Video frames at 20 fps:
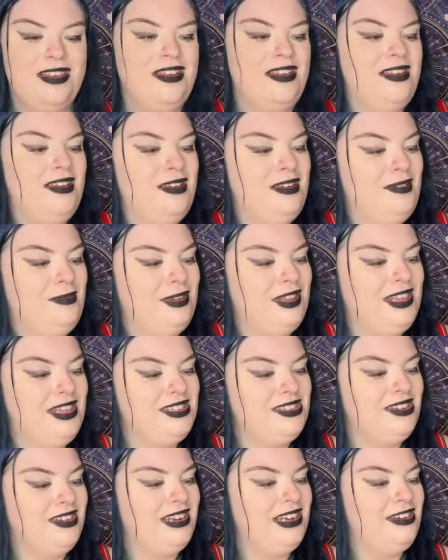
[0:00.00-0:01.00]
but
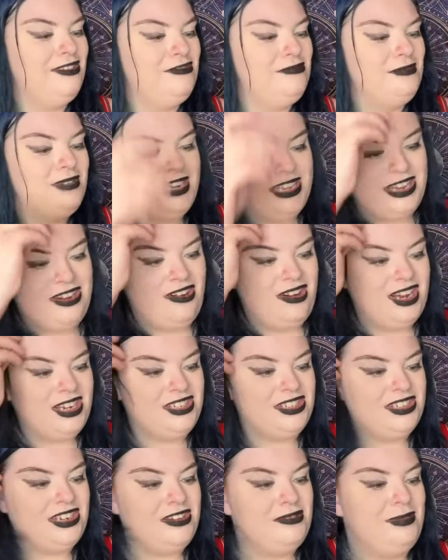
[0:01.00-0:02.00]
these are little mini
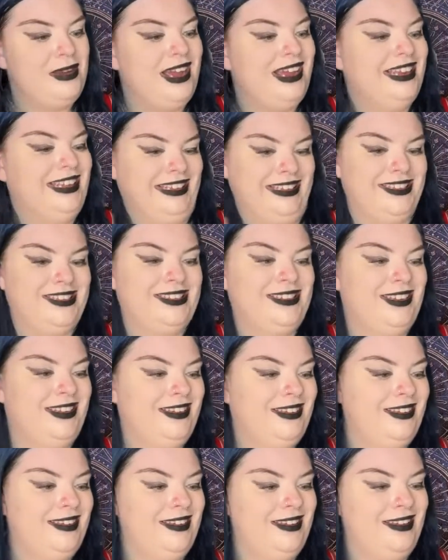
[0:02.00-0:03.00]
eyeshadow palettes.
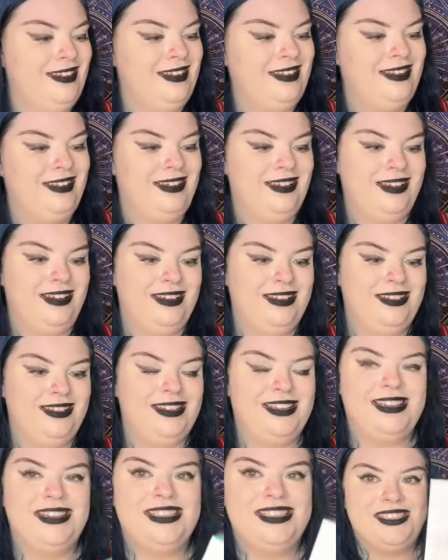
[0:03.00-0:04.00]

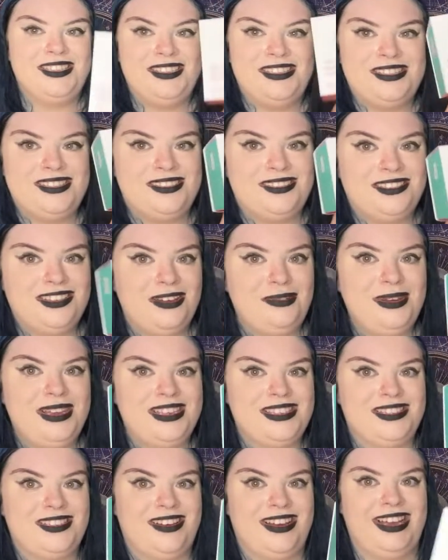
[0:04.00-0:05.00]
And is so
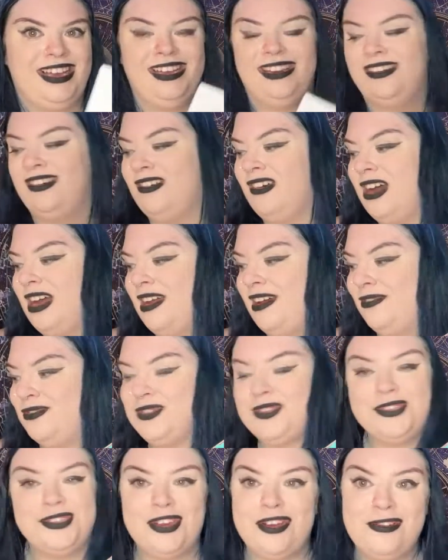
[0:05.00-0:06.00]
exciting. I have
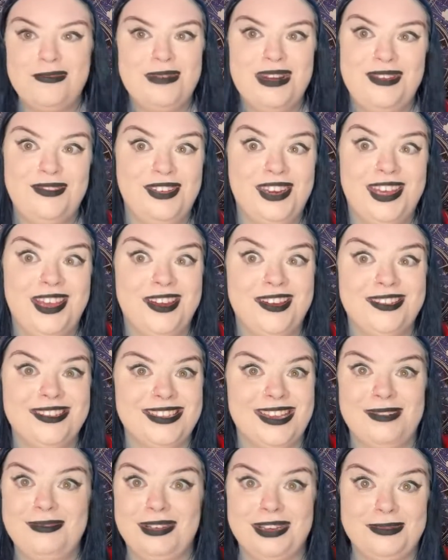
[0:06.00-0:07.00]
so many videos
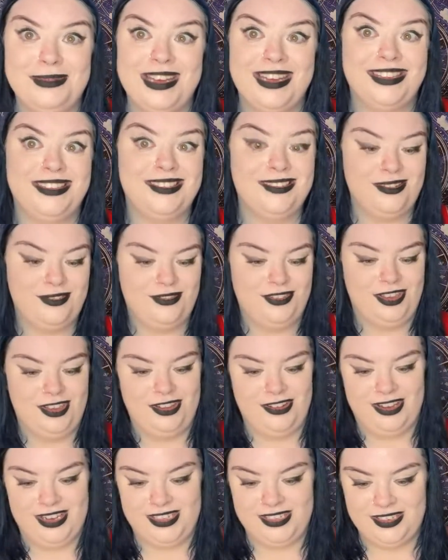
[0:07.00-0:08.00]
that I'm gonna be able to do for you
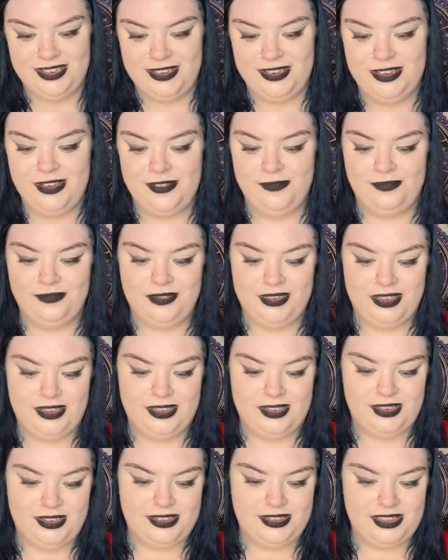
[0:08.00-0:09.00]
guys.
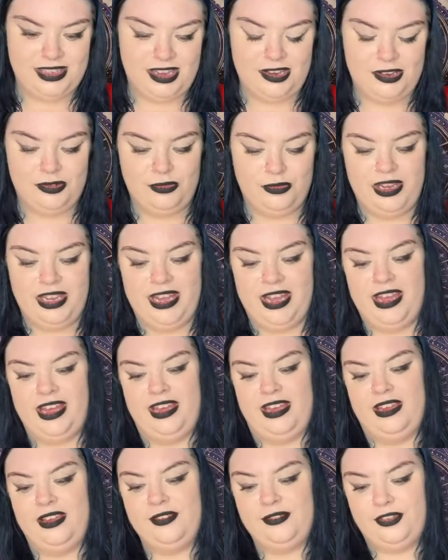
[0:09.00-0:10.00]
So we
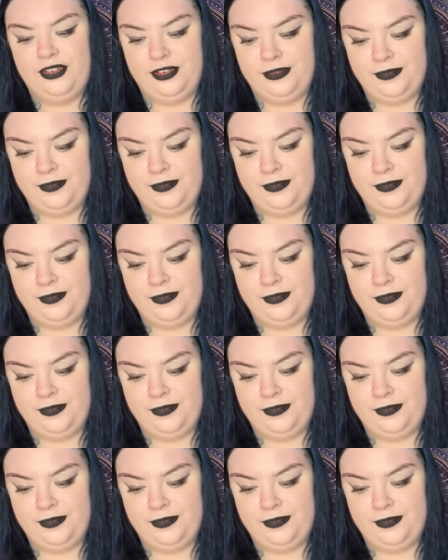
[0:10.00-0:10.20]
have